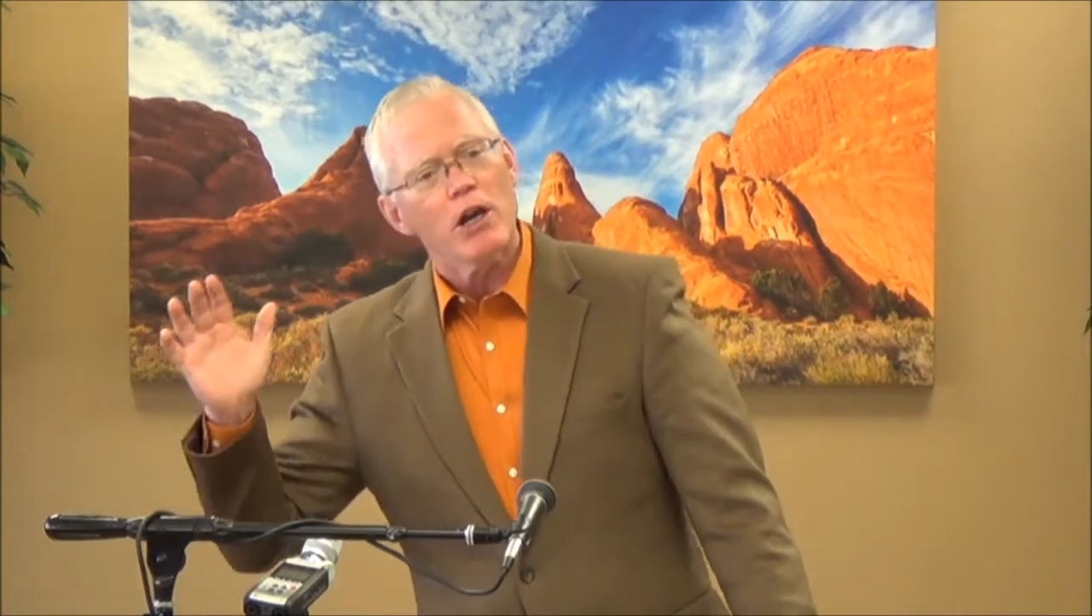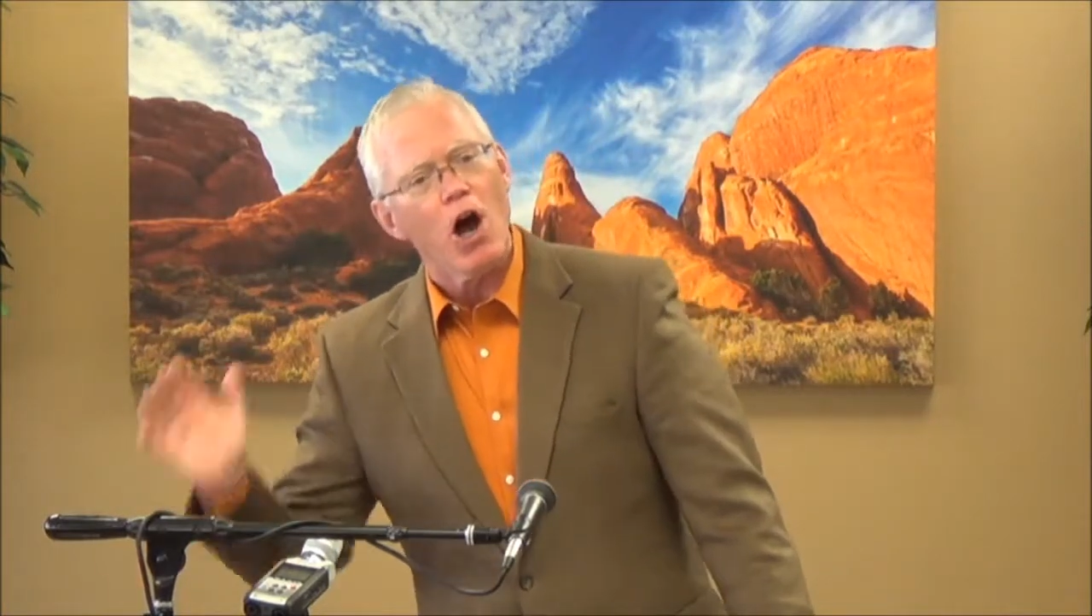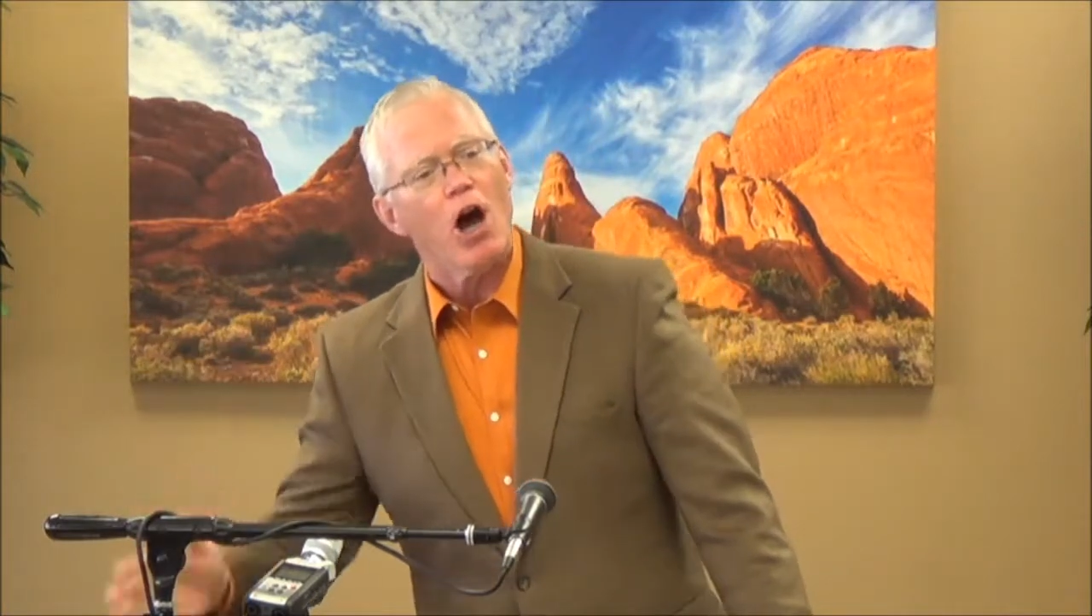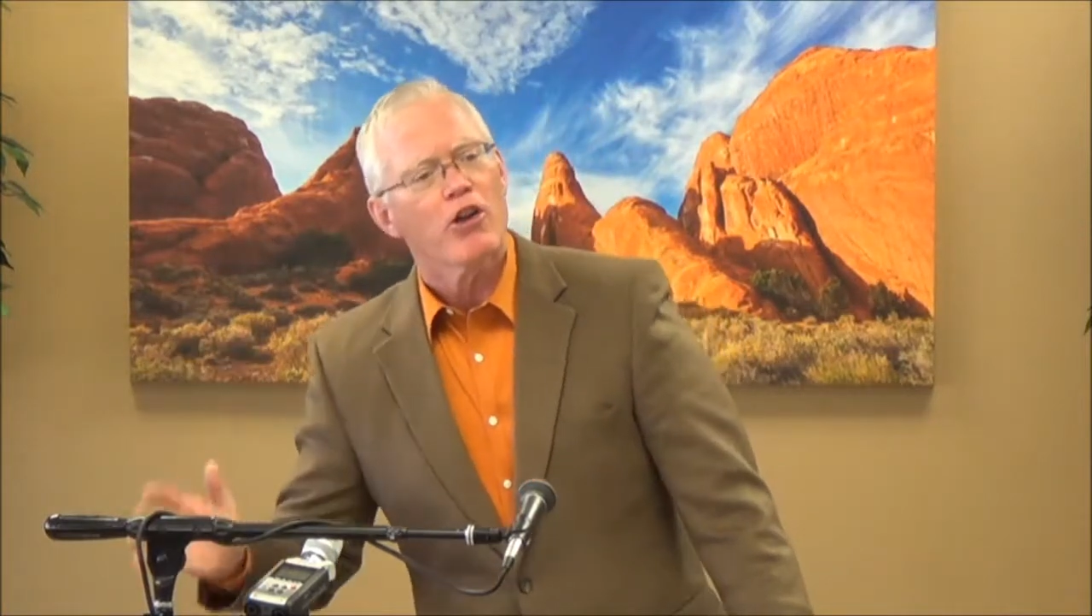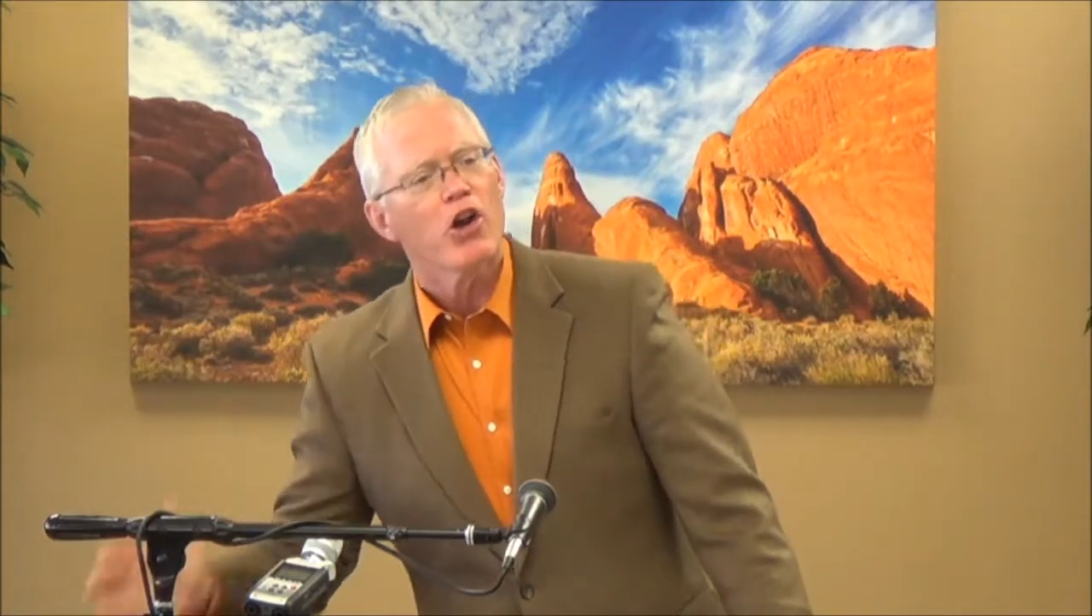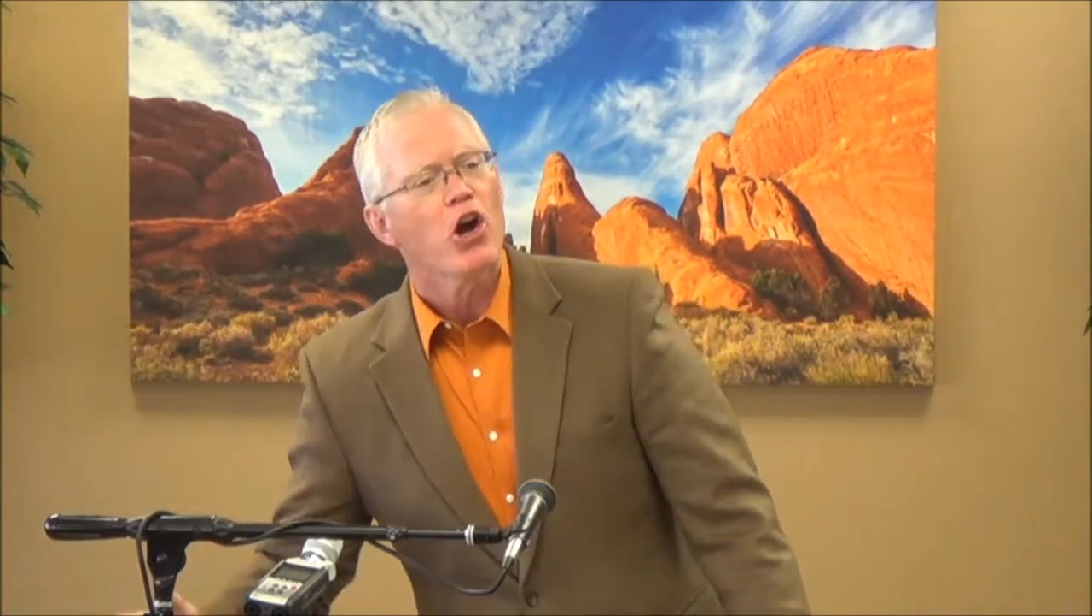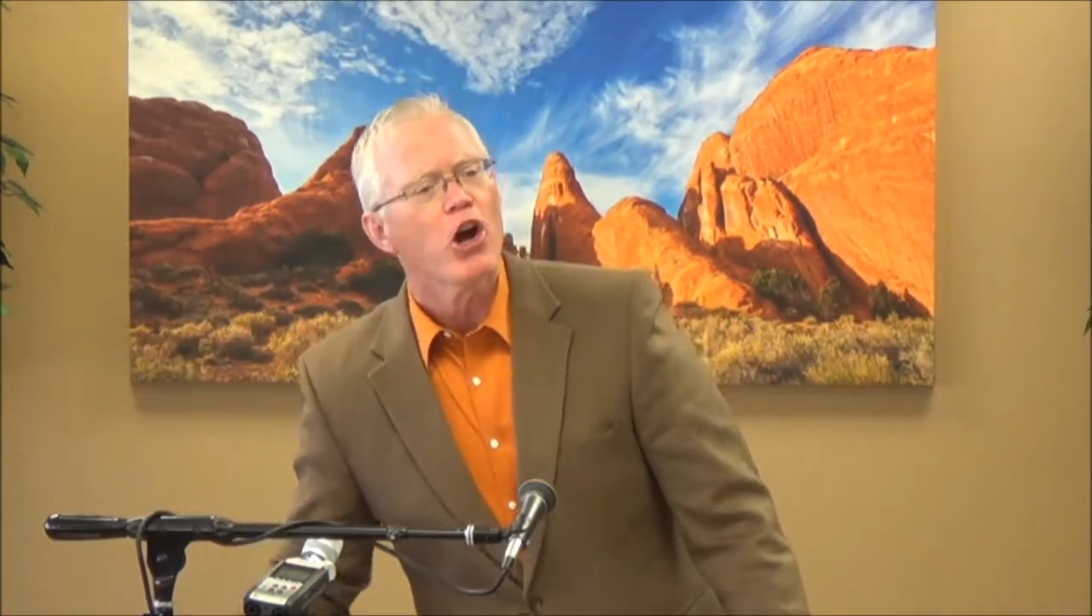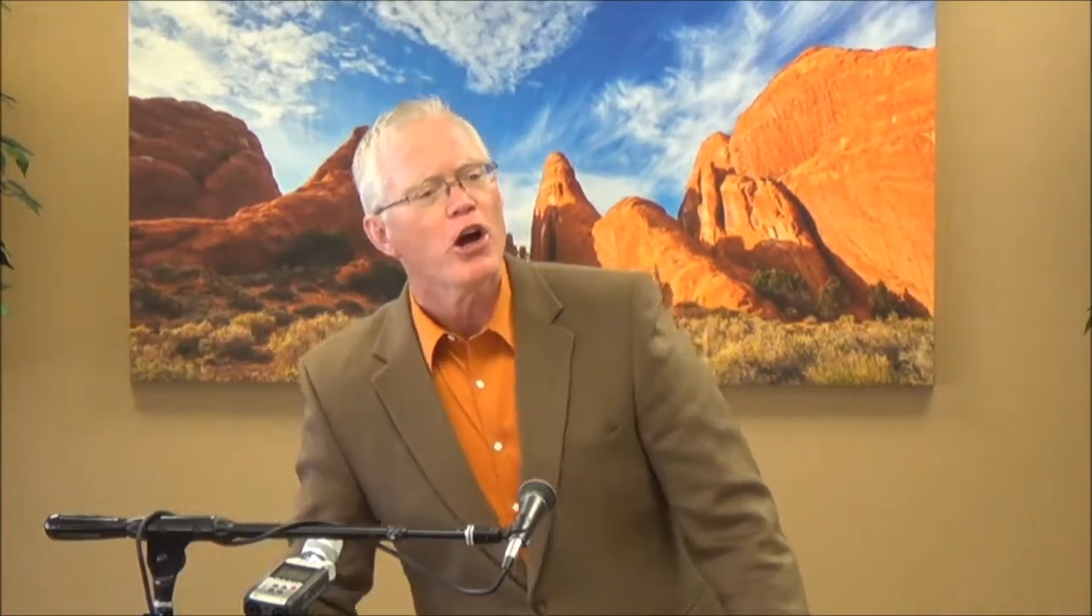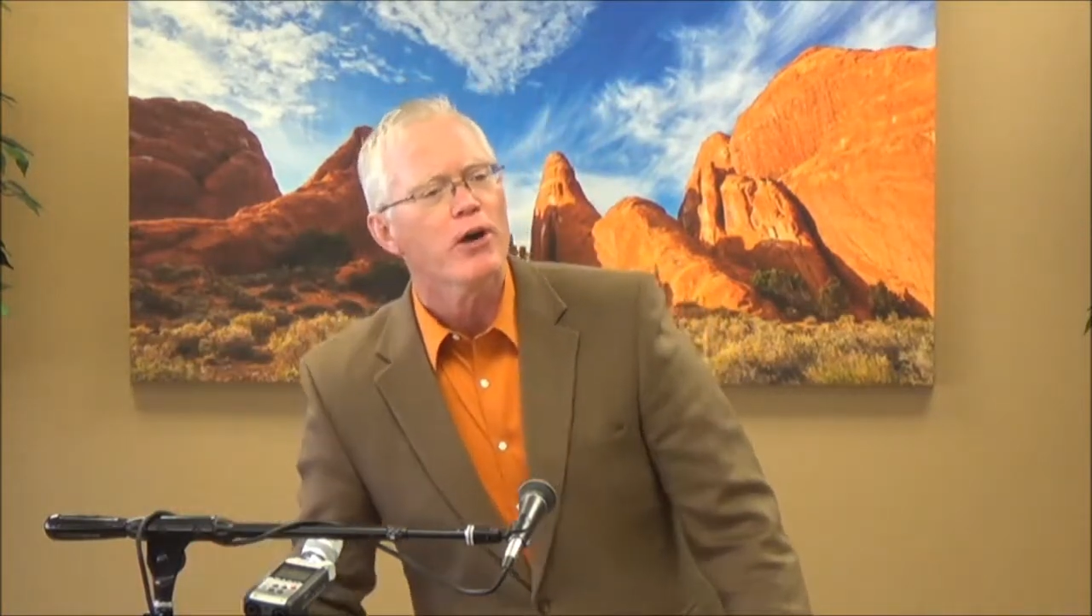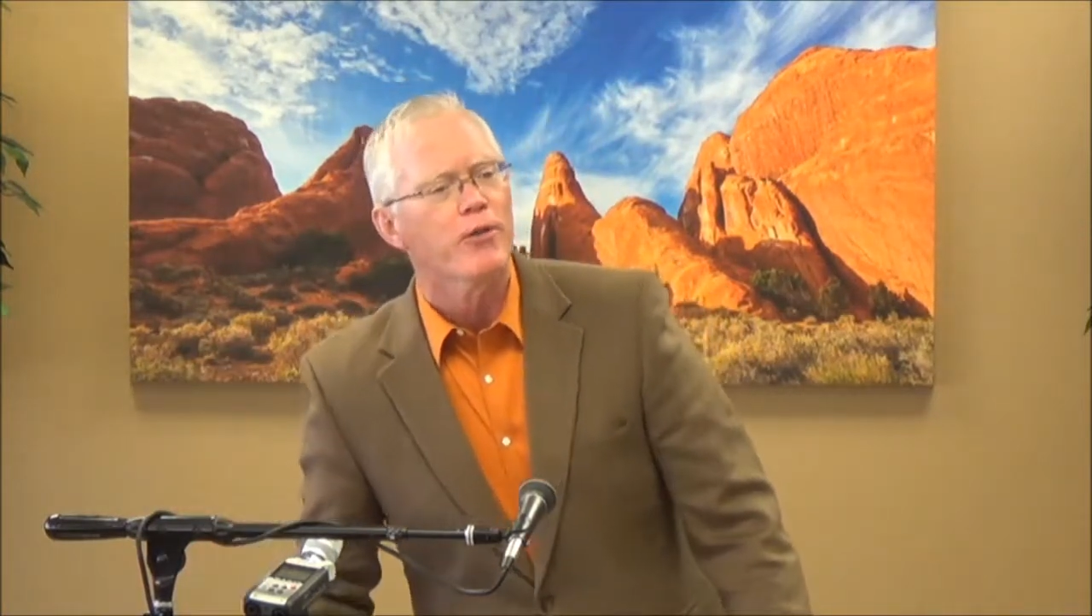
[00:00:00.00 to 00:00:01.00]
on
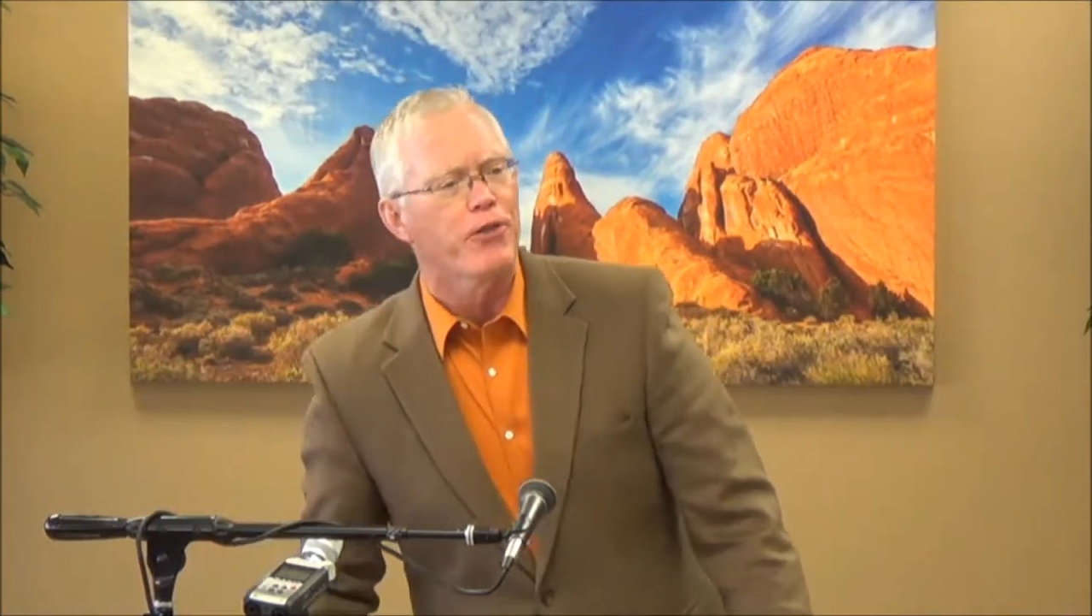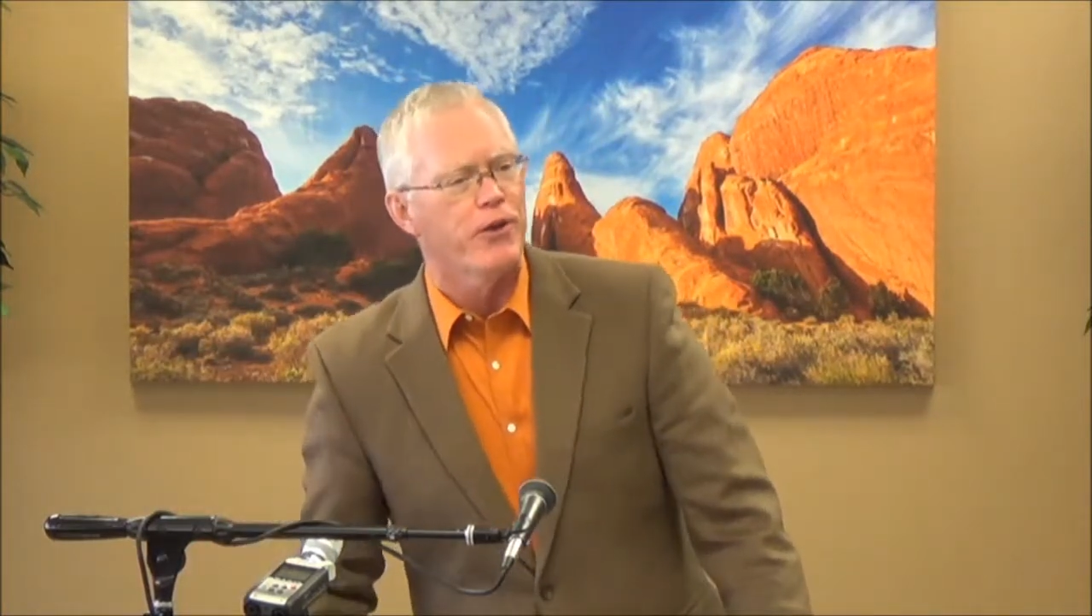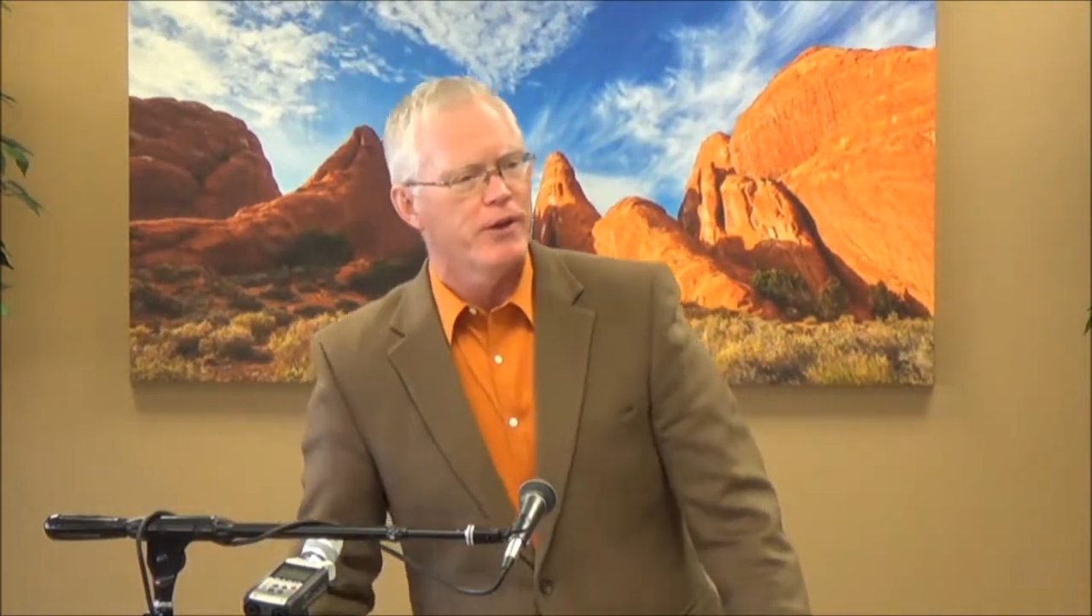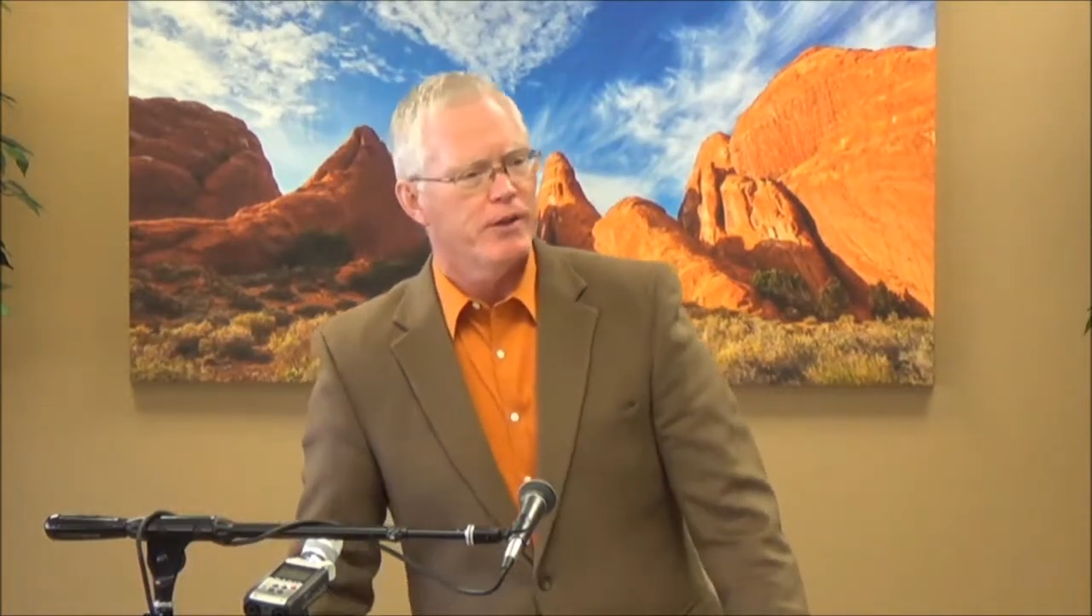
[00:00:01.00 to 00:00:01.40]
earth.